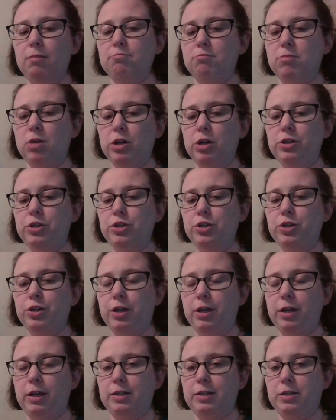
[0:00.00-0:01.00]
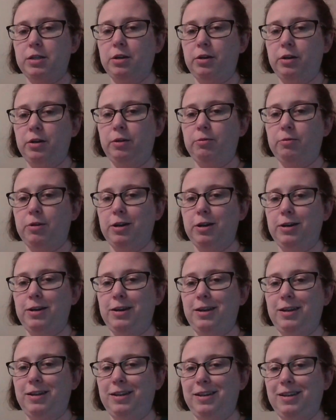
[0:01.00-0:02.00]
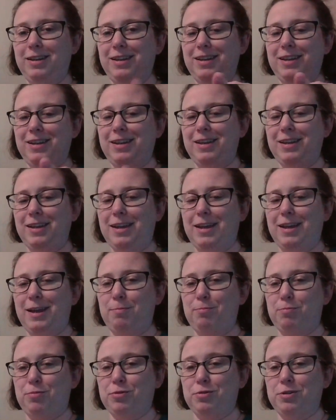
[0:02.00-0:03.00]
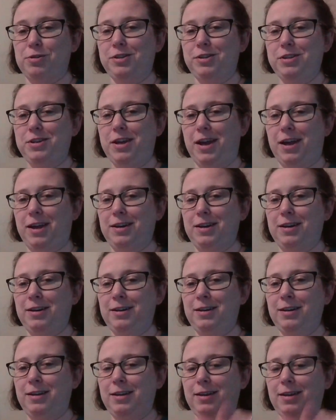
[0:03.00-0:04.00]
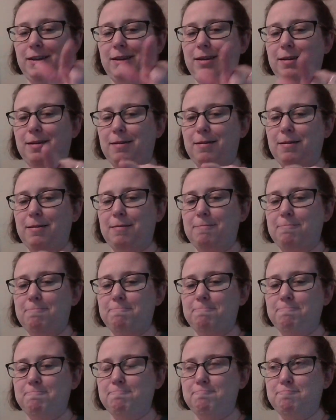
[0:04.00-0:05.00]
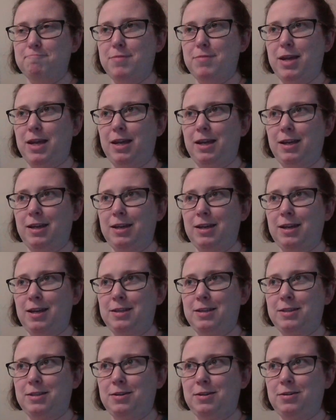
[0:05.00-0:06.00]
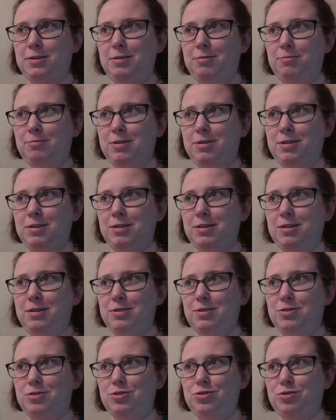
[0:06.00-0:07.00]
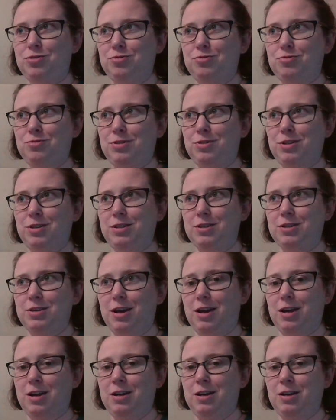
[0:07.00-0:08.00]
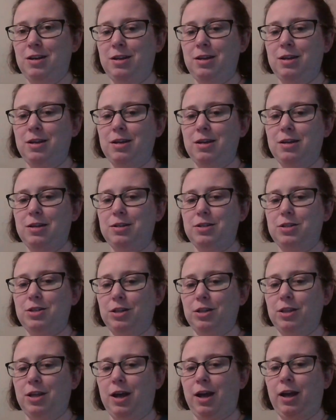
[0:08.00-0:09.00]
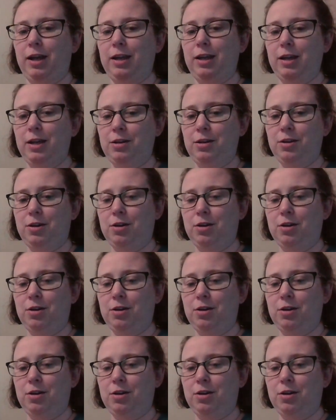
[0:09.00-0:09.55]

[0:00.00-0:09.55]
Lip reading: March has 31, April does not. May has 31, June does not. July and